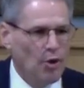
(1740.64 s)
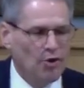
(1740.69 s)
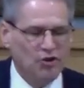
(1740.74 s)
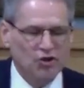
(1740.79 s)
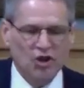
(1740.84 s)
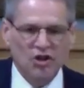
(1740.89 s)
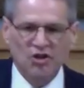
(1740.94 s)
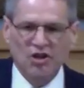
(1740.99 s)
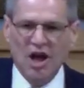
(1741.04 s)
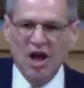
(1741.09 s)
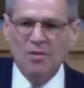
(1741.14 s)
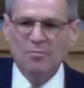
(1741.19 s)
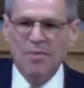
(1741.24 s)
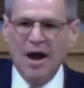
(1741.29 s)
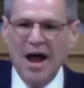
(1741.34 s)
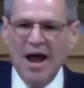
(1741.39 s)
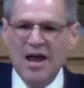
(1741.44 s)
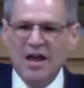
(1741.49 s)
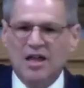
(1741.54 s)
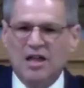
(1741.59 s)
it done by
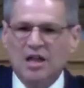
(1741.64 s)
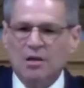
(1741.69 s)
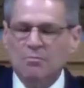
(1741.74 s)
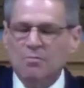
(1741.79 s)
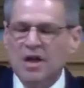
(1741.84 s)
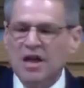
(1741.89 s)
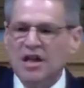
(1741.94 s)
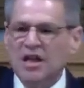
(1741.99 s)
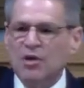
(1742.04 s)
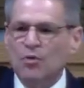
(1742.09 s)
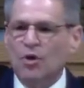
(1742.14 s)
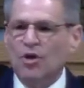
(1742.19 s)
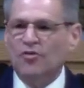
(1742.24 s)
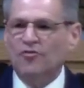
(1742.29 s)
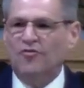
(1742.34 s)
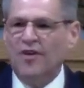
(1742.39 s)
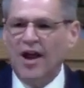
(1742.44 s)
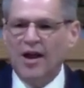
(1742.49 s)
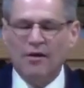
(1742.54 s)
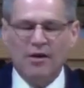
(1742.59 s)
a committee with
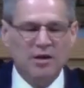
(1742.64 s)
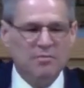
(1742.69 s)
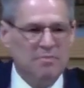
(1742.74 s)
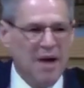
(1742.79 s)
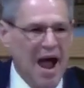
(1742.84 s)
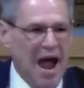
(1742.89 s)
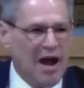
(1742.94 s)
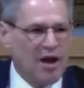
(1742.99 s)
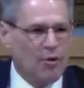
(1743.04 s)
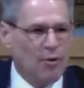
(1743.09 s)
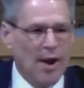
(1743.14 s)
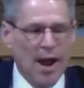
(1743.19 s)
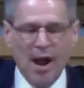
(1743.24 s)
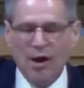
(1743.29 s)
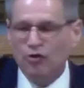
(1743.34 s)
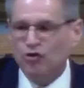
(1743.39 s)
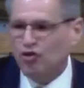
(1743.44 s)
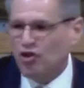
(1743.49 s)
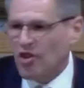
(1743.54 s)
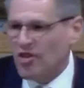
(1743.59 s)
varied backgrounds
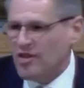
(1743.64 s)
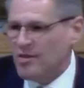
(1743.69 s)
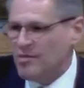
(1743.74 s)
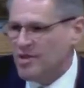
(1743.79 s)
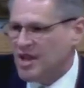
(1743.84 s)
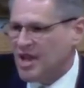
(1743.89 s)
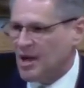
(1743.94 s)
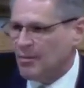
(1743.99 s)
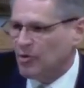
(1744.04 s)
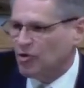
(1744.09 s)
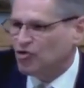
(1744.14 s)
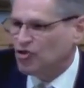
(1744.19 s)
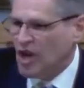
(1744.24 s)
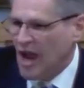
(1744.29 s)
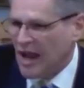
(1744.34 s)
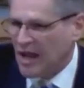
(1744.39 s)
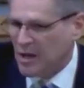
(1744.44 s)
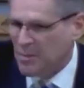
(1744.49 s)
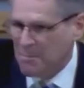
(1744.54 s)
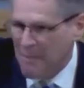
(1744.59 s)
so they become a check
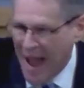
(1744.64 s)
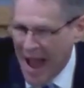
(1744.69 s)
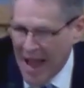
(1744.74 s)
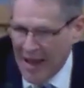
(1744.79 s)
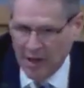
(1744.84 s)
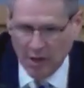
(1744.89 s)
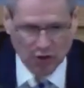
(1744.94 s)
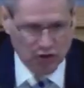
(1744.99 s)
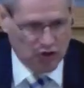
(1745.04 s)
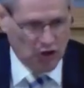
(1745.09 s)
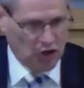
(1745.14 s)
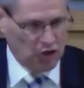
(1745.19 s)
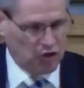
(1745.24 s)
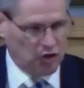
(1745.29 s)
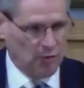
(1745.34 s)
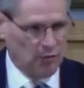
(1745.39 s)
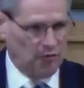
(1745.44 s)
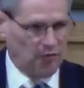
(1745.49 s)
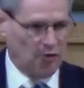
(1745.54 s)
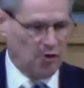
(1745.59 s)
and balance system
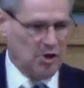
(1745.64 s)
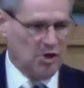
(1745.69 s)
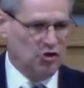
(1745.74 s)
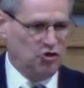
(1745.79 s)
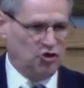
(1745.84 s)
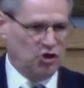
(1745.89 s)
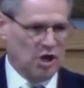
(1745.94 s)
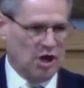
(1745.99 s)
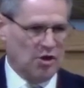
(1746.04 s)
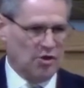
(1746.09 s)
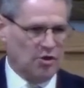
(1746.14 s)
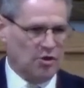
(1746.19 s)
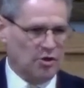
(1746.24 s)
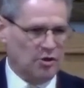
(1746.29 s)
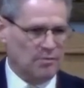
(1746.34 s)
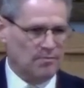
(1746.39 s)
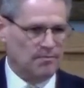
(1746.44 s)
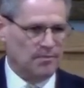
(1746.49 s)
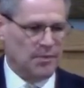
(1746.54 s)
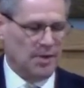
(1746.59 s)
for each other?
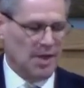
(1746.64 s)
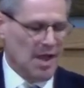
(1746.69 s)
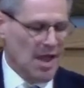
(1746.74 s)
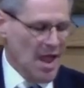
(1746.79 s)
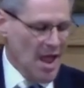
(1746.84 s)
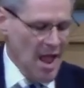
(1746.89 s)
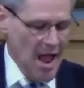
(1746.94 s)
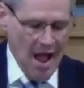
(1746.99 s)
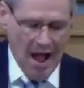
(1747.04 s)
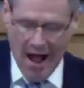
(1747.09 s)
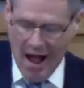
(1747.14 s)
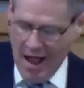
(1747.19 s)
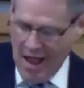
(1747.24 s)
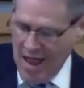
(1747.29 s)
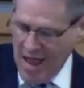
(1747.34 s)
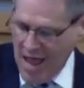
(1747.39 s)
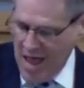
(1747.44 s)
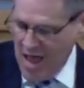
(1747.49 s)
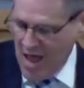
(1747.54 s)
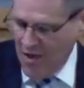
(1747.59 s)
I
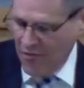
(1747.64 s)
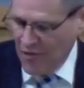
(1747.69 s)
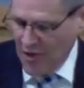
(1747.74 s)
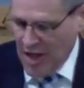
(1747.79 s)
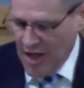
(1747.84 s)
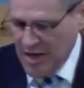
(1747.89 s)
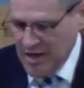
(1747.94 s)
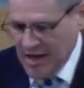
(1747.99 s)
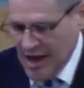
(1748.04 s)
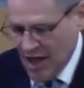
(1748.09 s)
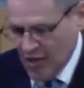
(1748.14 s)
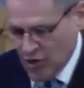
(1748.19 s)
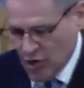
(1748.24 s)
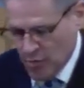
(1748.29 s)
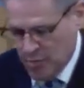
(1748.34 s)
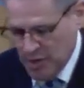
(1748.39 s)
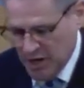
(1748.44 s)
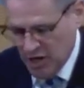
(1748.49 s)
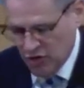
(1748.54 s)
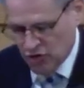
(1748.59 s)
have another
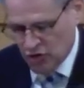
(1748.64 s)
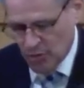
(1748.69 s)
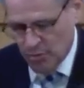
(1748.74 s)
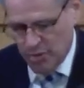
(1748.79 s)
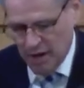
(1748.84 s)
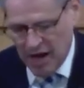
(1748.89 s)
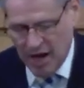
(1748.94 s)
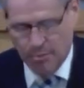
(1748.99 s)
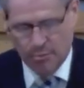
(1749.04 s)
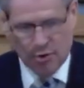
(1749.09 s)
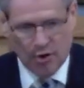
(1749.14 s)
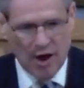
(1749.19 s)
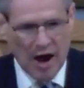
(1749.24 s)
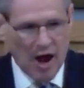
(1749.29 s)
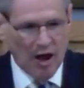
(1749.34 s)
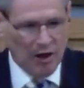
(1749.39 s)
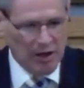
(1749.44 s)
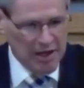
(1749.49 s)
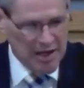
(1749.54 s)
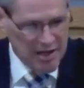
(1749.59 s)
piece of paper. I'll
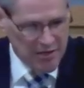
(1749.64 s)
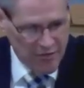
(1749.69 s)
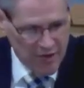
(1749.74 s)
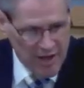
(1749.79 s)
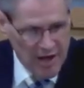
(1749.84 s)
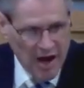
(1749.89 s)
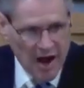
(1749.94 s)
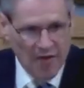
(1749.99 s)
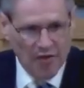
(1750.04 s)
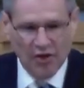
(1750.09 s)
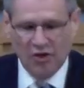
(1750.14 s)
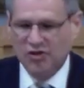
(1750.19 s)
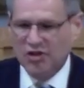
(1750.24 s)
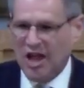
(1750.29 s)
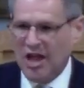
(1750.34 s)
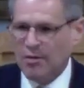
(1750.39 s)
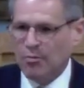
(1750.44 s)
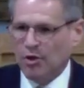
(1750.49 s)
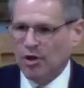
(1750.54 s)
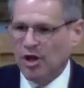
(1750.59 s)
leave it on the
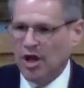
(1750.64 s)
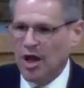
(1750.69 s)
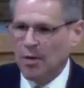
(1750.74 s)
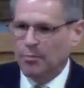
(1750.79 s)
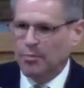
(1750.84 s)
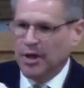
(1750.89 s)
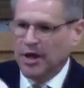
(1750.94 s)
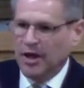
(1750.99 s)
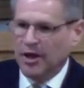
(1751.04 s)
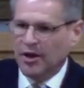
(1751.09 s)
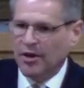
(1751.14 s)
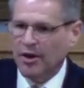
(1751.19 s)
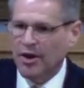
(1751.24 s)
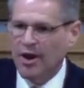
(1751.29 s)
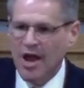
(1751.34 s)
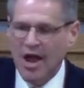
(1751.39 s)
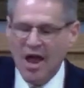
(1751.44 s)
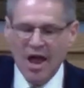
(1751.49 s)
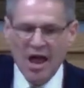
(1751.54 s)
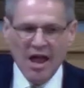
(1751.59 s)
table up here.
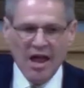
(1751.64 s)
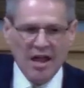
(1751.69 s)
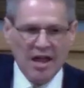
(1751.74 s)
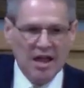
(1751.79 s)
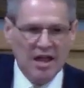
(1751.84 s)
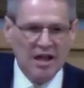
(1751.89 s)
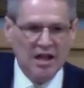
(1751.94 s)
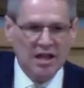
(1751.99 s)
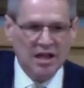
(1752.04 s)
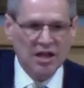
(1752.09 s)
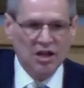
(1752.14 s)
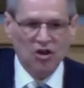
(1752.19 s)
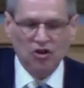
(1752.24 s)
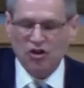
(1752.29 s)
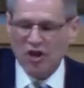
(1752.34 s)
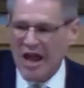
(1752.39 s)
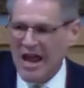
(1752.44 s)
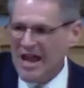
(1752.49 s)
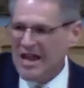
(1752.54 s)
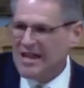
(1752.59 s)
It is
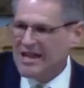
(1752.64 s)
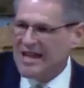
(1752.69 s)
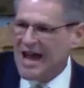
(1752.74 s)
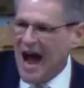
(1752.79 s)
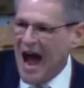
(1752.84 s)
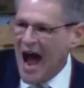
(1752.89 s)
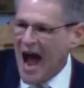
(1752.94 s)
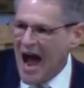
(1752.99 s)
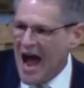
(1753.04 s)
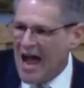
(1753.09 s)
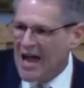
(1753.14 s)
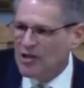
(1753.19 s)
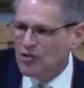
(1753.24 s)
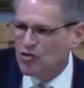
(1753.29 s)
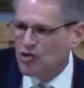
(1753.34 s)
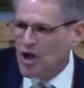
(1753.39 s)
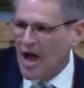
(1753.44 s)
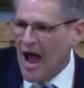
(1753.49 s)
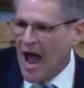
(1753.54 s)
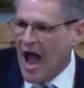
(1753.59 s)
a guide to
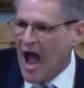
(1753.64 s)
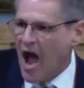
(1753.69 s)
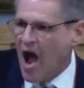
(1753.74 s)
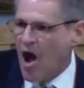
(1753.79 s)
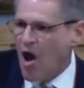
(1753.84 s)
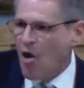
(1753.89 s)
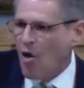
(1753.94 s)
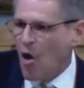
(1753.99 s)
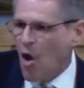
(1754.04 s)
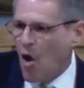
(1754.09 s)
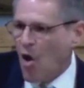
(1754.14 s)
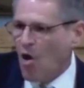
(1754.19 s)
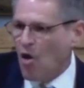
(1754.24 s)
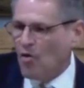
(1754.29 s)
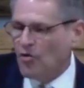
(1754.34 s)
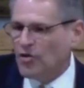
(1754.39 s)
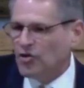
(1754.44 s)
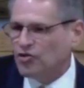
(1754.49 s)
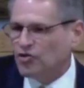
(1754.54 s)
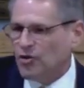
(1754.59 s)
how all the
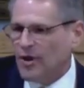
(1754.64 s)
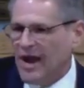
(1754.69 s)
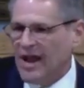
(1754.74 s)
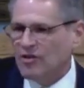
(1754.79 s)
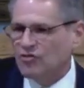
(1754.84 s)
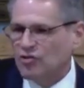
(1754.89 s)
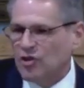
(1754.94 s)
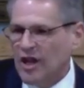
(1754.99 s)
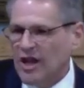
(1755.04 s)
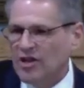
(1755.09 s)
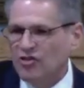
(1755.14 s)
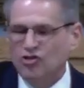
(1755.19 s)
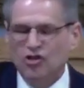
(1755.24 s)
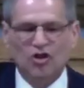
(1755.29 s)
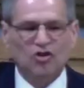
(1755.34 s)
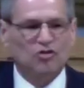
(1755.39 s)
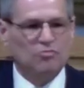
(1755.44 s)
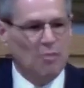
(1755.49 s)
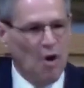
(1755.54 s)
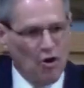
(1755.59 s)
translations,
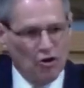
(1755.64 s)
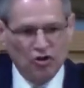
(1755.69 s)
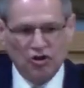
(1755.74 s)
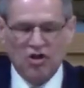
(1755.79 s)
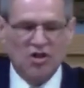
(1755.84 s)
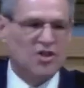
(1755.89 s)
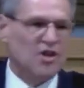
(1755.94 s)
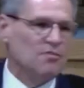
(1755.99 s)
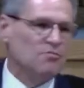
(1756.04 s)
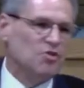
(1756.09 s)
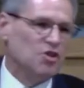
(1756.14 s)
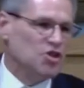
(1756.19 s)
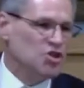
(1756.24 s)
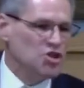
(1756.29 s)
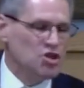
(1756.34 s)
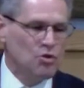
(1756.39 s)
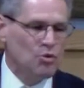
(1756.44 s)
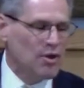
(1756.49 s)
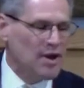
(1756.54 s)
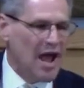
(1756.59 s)
most of them that you
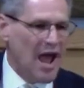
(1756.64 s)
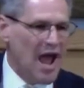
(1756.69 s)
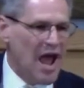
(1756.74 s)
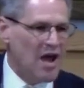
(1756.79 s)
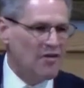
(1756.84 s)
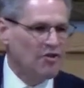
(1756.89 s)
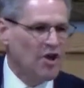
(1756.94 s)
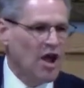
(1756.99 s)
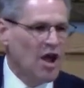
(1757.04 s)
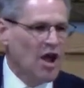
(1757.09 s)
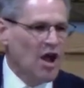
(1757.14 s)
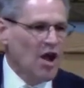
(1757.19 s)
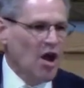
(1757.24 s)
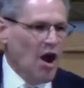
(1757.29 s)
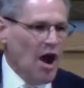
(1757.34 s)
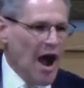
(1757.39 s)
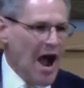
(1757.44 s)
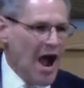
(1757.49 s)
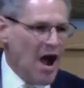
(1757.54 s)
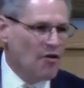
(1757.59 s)
would have,
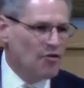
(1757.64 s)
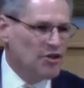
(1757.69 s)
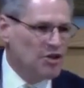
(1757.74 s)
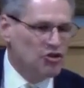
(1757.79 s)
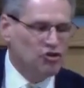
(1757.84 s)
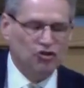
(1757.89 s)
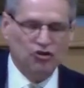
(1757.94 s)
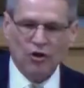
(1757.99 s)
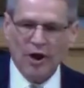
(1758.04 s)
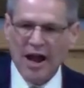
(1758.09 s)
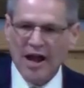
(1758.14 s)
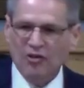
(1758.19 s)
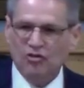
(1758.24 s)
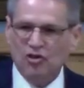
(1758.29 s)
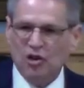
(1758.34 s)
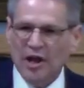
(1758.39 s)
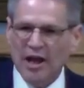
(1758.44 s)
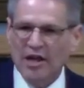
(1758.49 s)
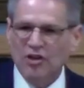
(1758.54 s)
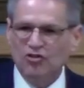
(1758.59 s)
how these
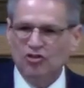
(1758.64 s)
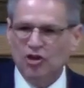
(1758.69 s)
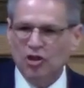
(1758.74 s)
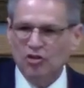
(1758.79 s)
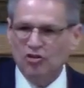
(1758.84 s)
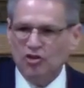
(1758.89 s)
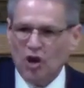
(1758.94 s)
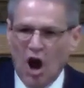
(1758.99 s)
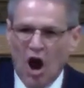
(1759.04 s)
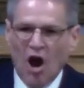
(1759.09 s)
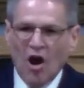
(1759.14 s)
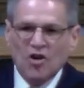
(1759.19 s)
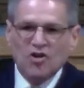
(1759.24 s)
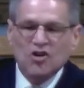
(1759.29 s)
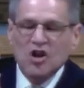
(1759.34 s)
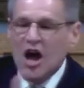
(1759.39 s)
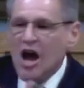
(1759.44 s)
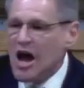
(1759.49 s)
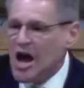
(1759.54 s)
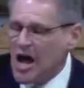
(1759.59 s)
translations are
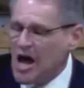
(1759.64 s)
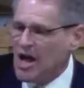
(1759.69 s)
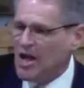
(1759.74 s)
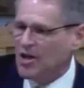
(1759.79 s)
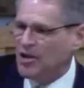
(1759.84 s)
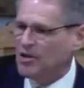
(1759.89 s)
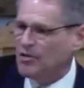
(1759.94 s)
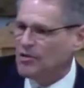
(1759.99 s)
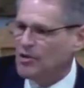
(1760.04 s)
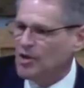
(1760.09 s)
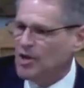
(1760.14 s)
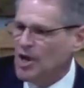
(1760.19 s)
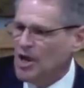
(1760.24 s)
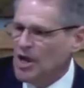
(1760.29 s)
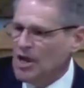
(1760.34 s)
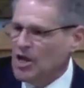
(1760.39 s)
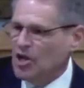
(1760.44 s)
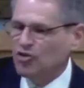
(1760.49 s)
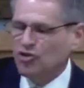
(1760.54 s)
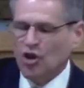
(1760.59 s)
done.
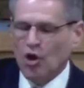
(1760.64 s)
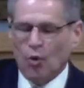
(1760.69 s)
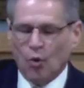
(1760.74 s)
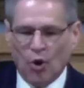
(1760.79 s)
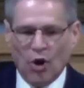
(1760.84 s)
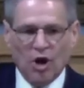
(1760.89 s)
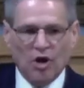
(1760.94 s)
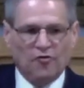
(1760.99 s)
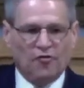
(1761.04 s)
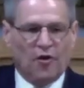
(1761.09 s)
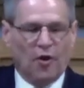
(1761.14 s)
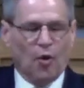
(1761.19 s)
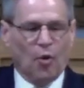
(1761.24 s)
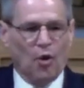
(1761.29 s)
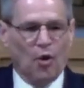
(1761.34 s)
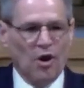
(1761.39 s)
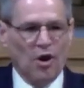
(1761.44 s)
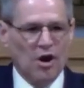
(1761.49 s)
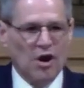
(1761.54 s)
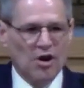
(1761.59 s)
Is it word for
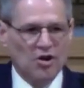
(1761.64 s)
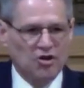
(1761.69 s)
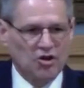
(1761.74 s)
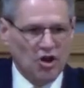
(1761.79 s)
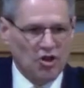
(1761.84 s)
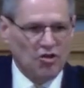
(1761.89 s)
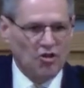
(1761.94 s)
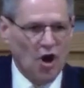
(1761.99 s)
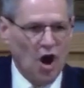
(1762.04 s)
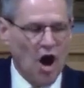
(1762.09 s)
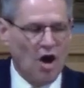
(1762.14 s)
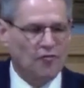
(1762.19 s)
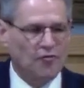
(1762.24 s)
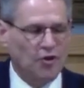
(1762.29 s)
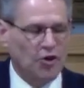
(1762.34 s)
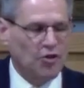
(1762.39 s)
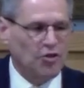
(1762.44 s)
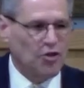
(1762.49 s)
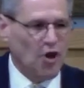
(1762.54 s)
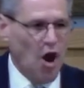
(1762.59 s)
word? Is it thought for
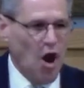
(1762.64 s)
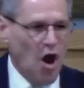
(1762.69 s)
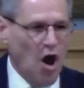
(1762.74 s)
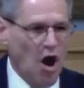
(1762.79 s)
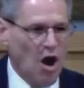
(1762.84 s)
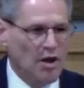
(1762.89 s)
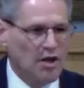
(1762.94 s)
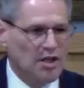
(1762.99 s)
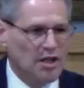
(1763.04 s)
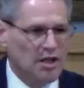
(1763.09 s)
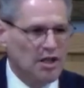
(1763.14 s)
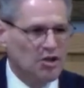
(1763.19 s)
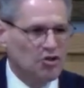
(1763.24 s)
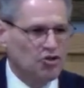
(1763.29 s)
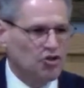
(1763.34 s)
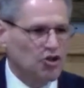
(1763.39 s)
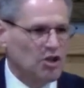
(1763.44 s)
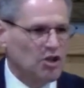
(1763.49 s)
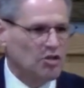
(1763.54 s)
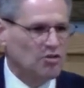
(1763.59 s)
thought? Is
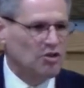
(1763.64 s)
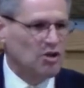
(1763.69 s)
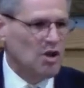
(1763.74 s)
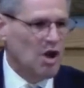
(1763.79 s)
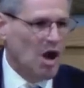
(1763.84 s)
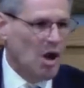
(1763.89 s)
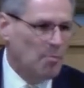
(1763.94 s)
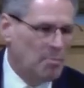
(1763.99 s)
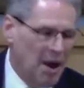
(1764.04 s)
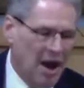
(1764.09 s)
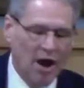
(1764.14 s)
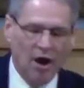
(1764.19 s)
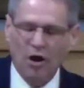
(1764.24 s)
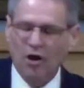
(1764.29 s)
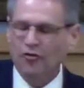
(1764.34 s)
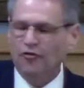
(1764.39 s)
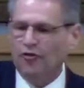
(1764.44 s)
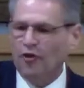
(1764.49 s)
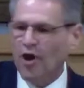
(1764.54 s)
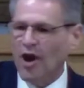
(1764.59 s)
it a
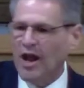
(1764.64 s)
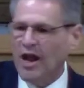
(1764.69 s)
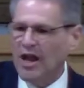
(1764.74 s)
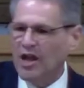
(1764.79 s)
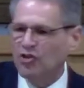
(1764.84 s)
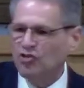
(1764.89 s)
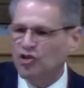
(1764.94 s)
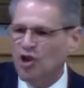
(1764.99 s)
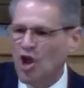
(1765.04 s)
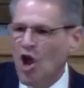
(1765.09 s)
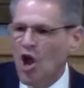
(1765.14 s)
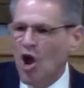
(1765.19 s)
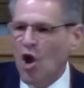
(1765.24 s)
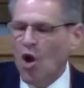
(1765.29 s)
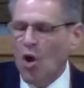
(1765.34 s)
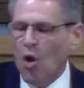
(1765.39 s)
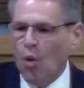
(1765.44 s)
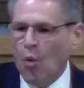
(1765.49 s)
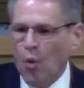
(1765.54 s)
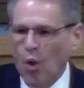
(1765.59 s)
paraphrase?
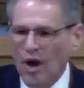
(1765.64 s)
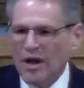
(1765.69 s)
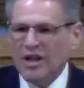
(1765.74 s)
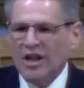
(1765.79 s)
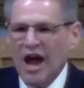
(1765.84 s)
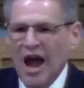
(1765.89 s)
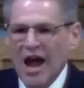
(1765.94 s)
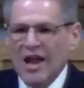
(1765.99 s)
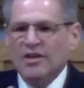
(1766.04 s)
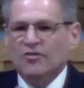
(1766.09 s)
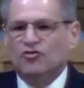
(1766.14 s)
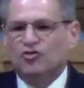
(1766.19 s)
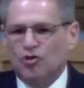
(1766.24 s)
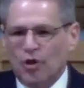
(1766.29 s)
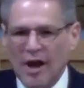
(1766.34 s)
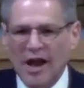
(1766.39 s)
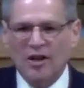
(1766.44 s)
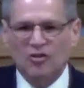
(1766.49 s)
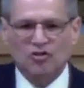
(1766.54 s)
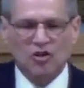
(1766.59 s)
What kind of
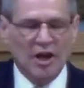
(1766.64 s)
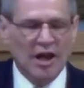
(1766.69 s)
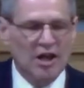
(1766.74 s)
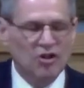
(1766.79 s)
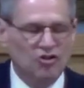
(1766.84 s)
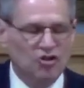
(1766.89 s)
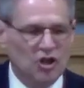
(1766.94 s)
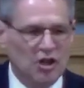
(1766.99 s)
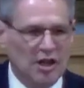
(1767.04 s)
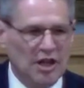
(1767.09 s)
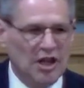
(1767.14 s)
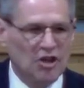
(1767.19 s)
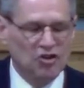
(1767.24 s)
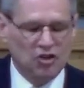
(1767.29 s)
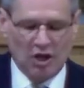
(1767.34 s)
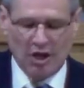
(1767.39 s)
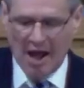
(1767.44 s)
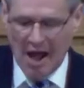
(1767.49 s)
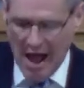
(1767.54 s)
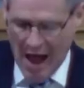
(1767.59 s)
translation is it?
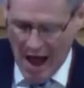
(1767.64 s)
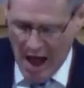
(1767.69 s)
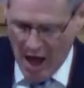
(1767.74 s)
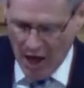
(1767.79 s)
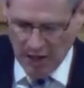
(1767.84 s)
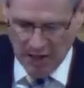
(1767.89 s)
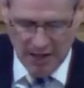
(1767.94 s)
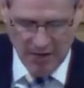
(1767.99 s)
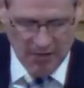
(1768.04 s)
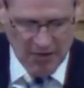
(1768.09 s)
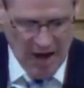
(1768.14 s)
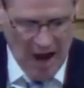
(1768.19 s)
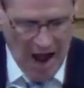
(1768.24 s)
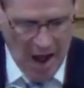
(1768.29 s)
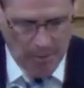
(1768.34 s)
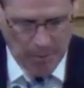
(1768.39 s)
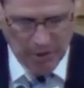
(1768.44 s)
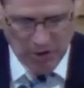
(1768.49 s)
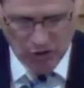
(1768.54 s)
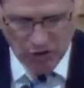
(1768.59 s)
I'll leave
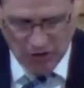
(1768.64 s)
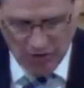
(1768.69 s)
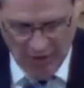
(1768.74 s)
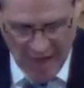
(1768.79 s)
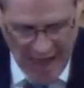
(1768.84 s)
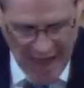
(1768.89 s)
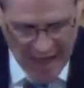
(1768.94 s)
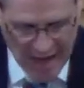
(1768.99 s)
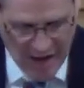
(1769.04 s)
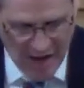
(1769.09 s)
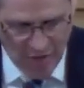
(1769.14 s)
copies of that on the